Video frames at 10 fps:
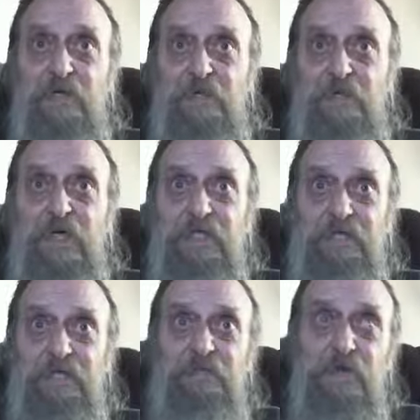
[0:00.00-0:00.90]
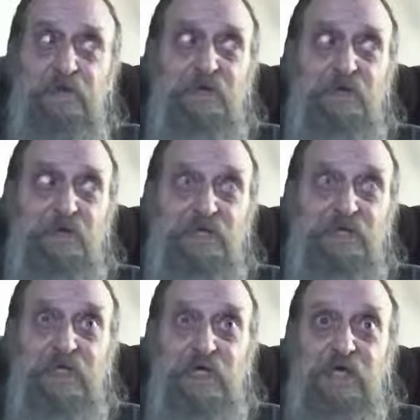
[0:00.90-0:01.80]
based upon the
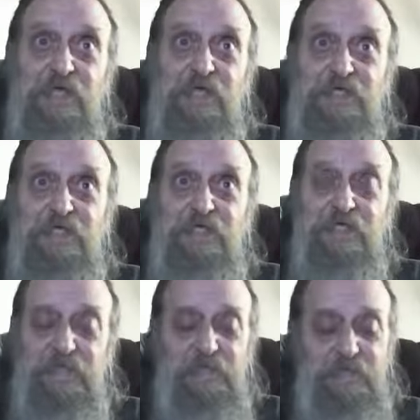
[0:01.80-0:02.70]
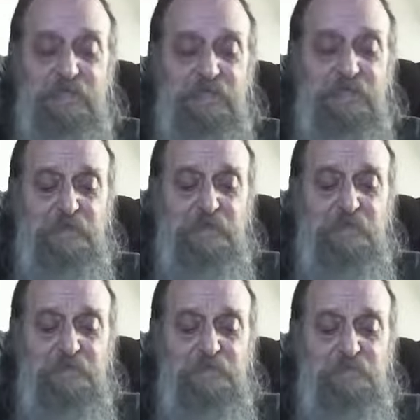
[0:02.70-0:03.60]
signs in the, uh,
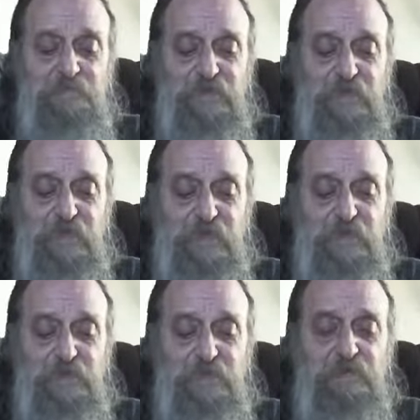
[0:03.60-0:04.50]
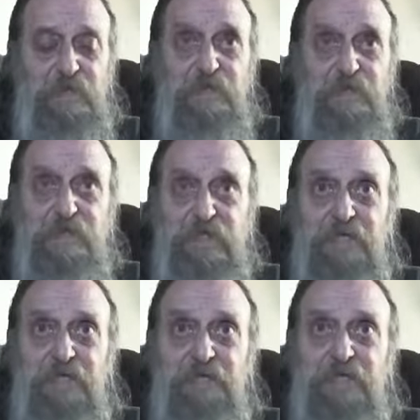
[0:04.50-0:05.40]
you know, that are
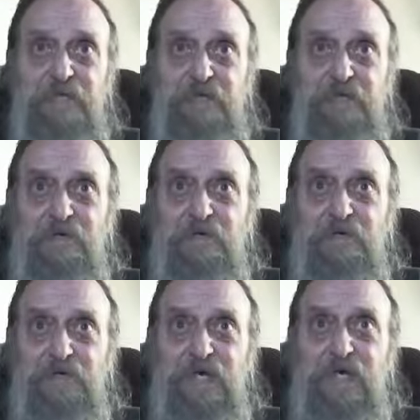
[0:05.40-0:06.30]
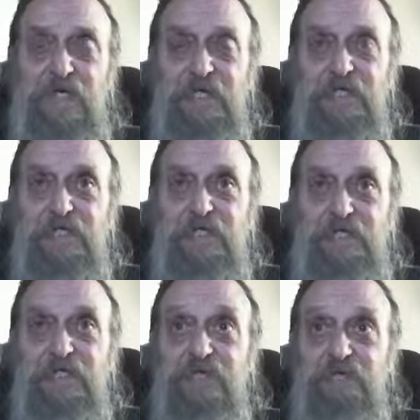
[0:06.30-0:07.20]
given and all that, and
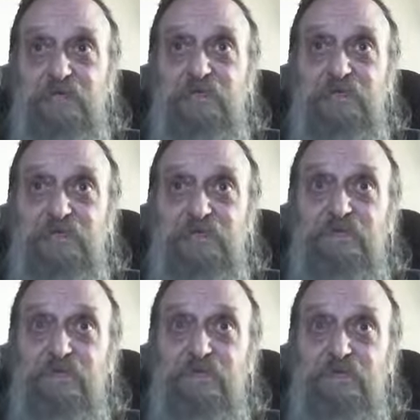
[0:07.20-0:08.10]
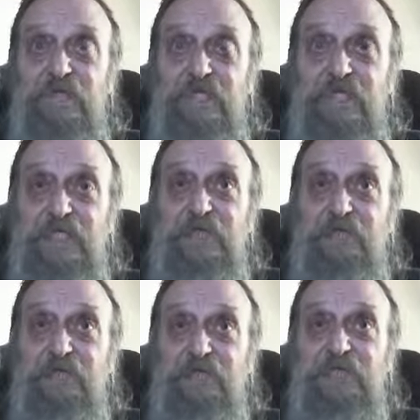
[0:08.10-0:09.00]
general, we can
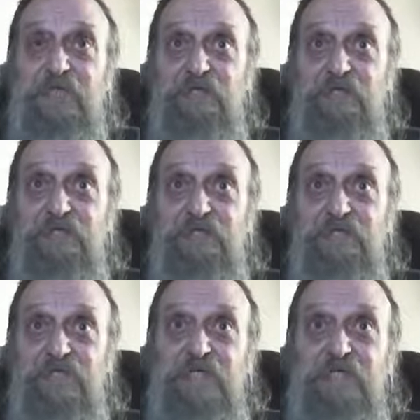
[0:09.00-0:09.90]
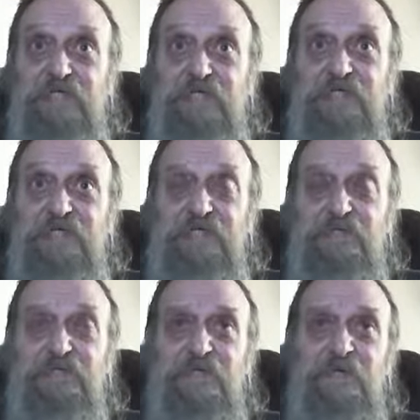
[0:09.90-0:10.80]
know the general season. So,